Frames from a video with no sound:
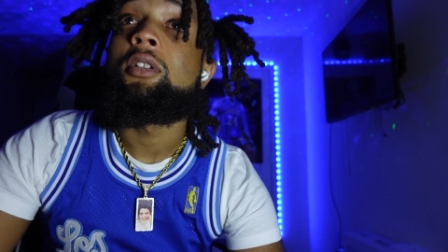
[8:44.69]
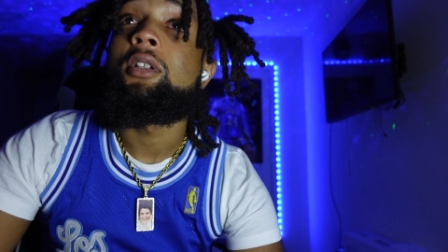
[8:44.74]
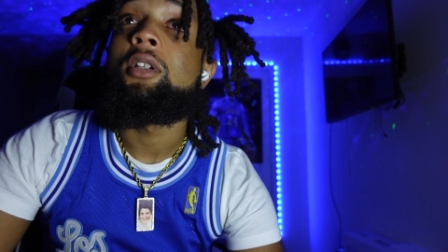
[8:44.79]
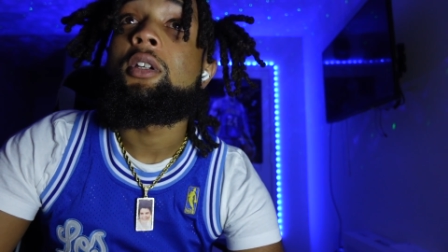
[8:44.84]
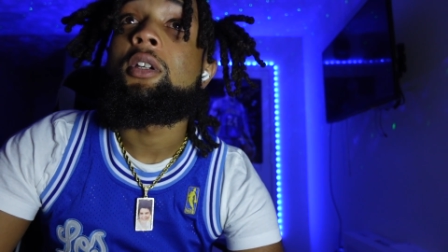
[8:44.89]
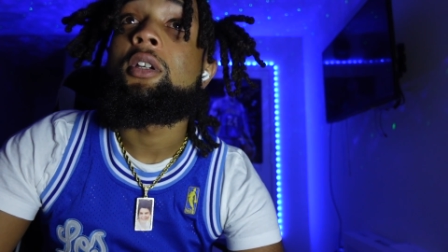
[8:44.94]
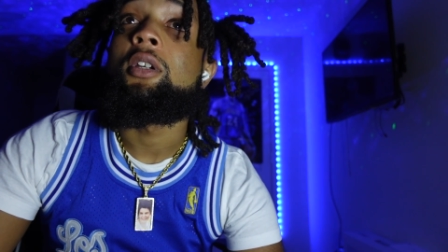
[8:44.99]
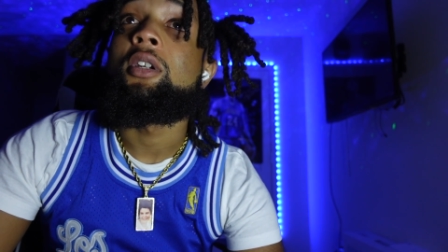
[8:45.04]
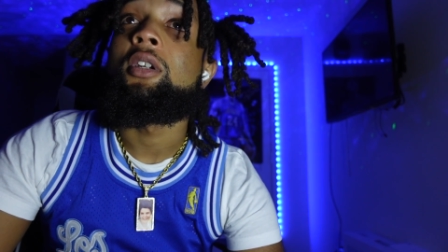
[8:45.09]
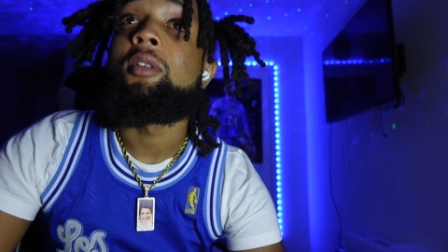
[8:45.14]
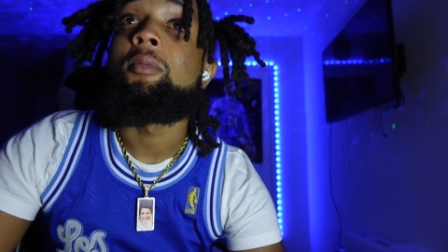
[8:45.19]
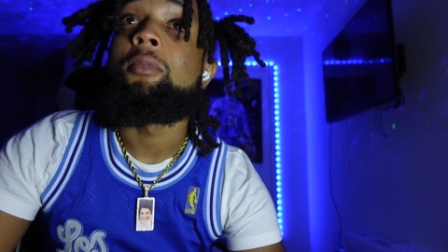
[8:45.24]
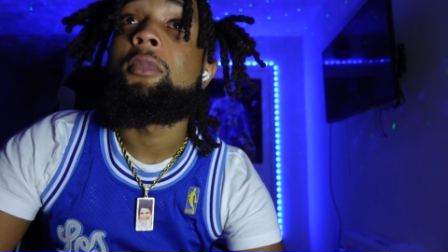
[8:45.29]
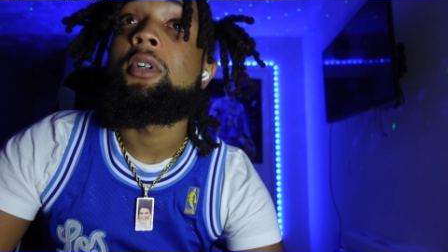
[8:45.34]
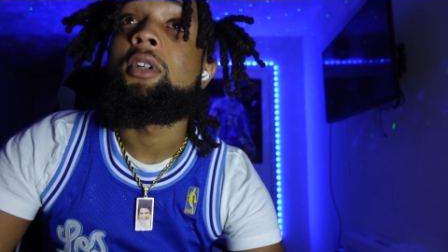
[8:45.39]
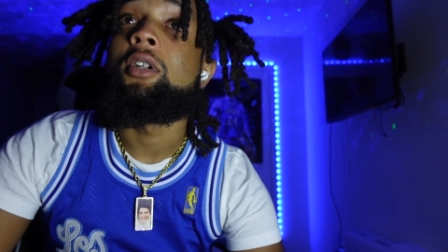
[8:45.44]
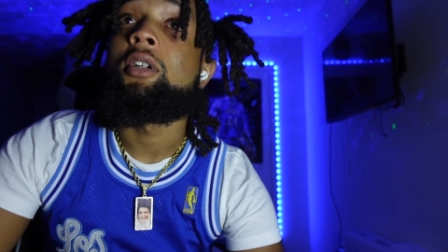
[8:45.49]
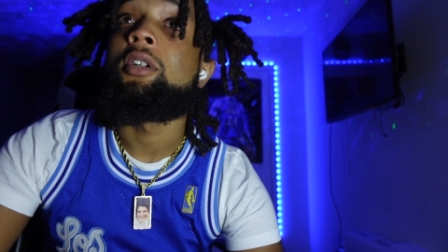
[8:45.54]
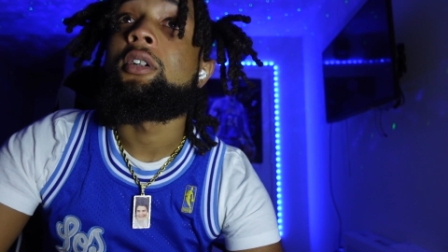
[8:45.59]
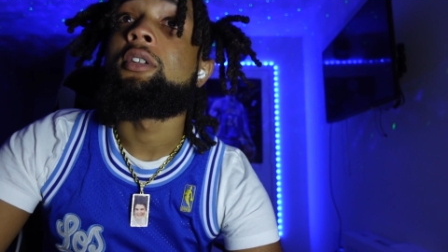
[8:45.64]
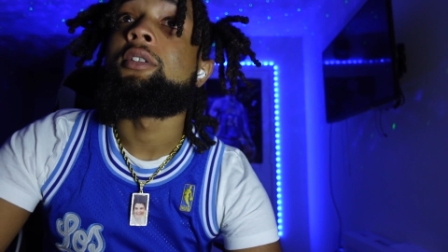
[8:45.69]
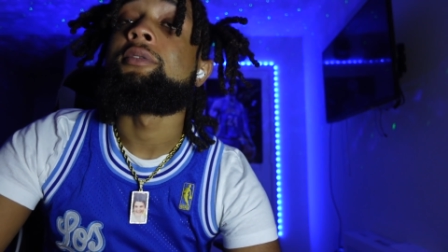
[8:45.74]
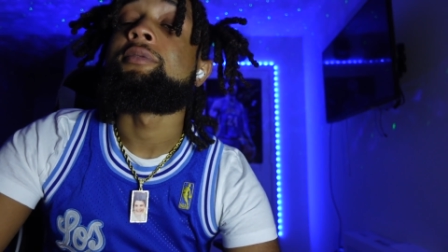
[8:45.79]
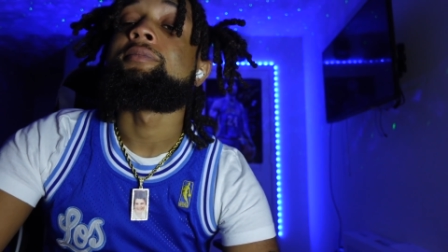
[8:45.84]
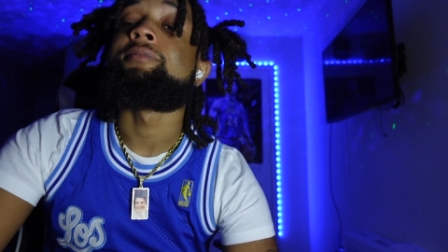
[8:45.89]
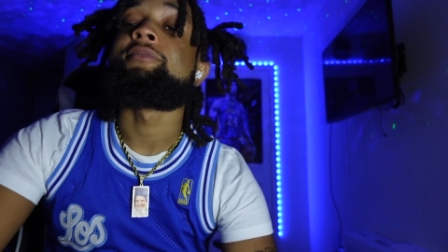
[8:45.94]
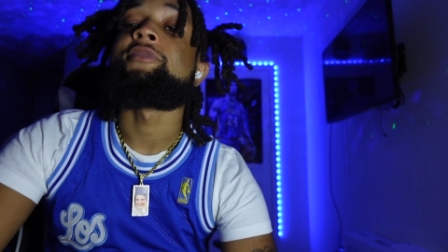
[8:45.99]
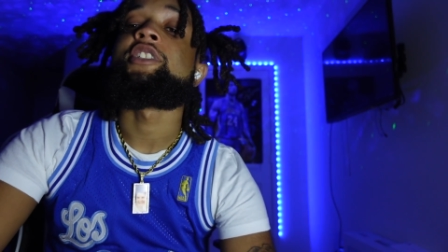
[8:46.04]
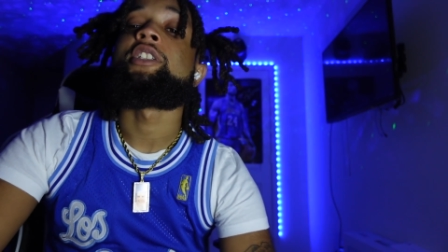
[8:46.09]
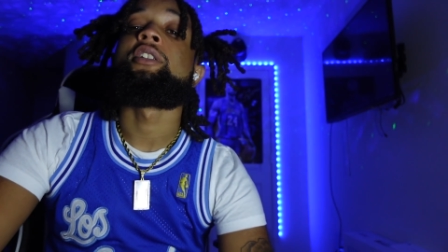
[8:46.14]
Damn, bro.
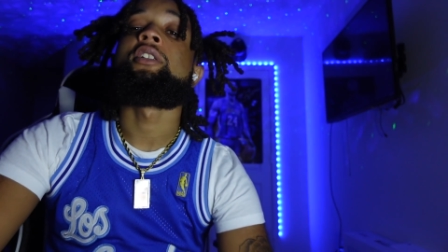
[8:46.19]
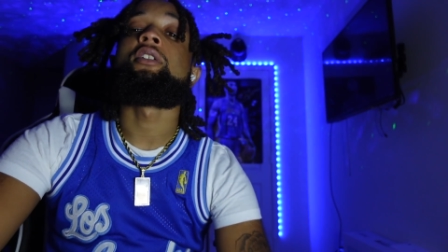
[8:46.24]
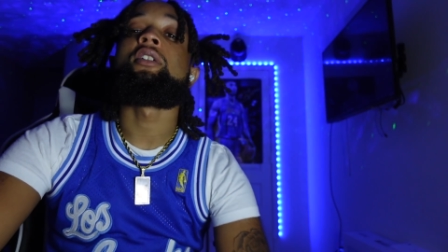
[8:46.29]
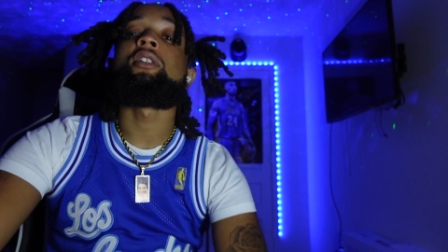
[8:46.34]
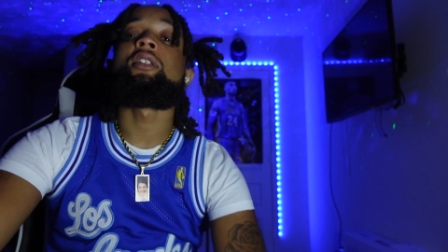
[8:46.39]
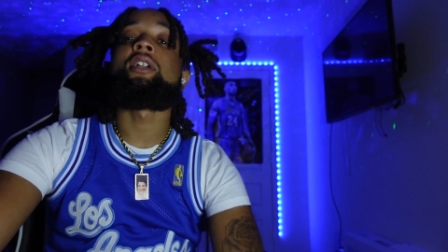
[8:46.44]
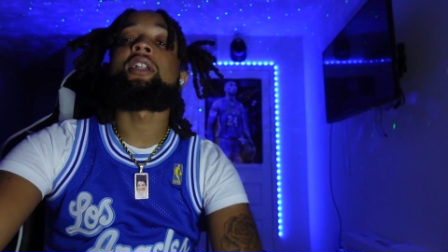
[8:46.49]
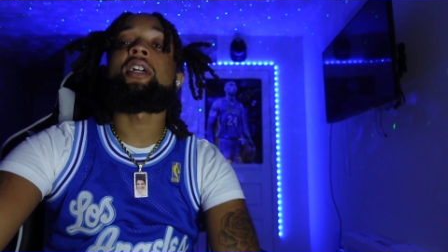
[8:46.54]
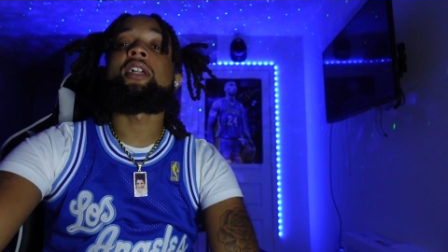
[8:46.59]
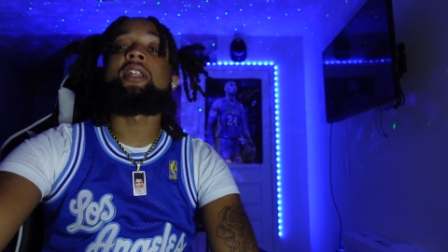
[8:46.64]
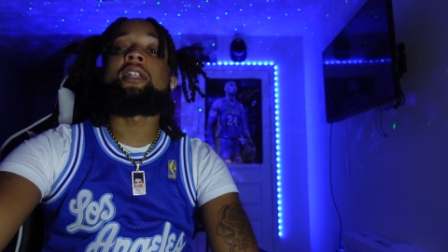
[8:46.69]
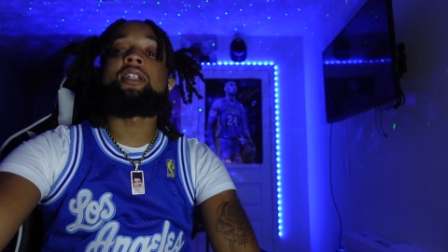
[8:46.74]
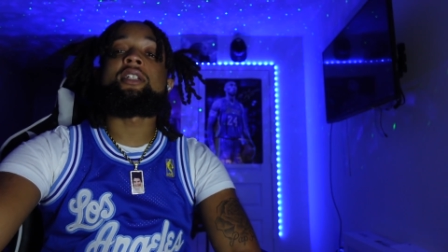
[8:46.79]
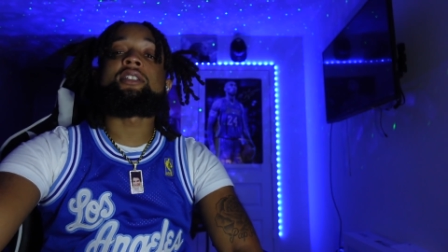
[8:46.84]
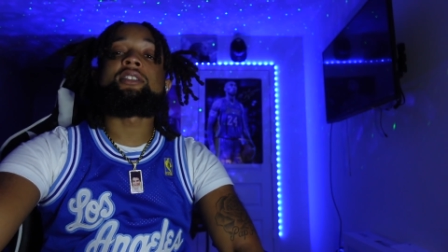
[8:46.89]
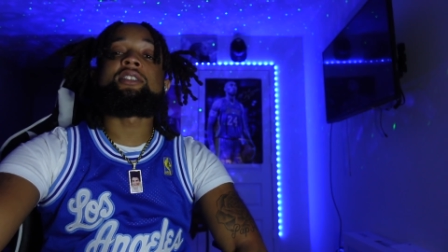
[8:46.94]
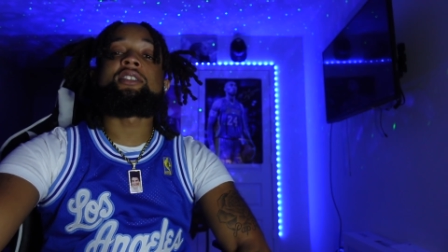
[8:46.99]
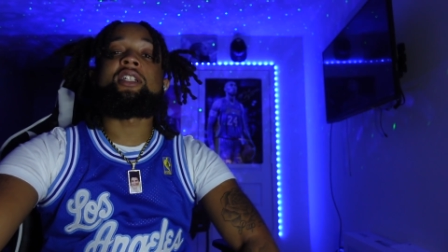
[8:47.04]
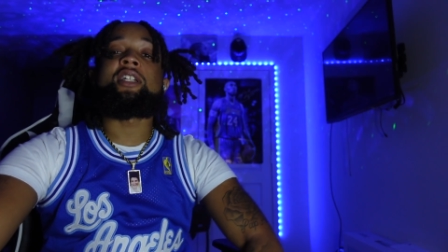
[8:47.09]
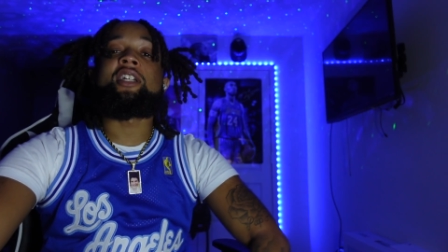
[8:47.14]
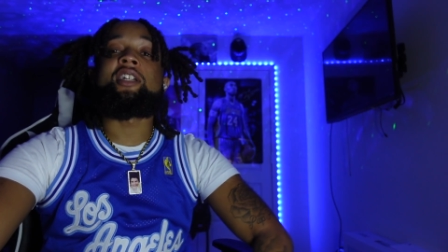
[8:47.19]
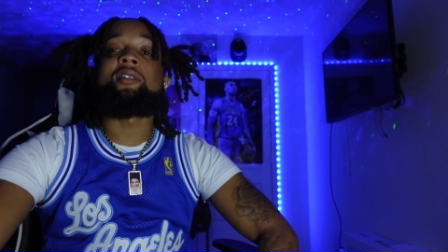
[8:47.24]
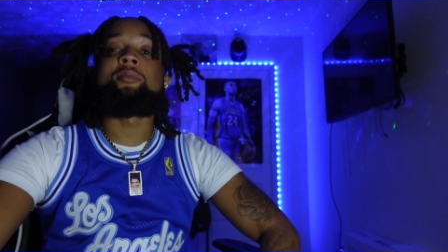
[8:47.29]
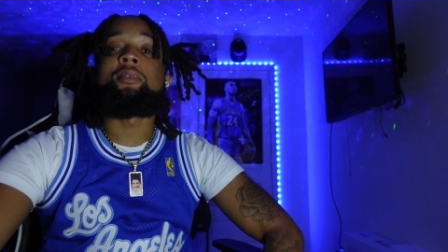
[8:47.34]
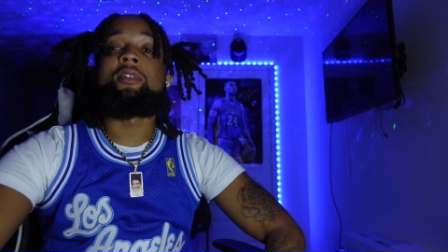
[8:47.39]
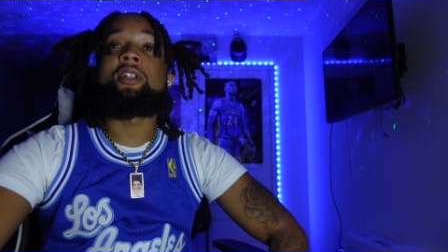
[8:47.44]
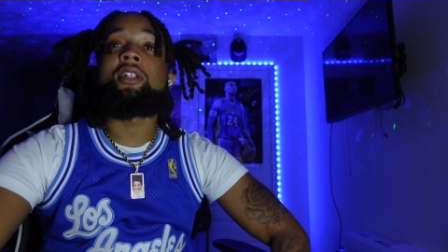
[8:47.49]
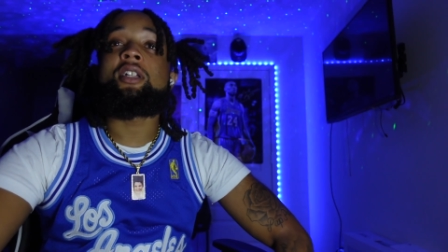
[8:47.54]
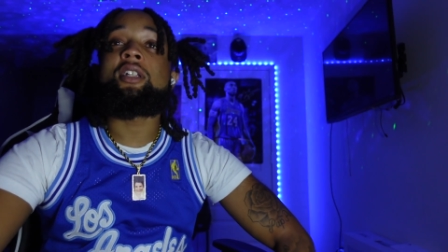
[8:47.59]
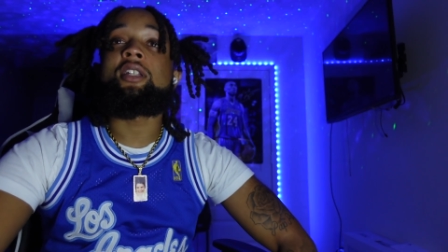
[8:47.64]
Long live that nigga Jay, bro.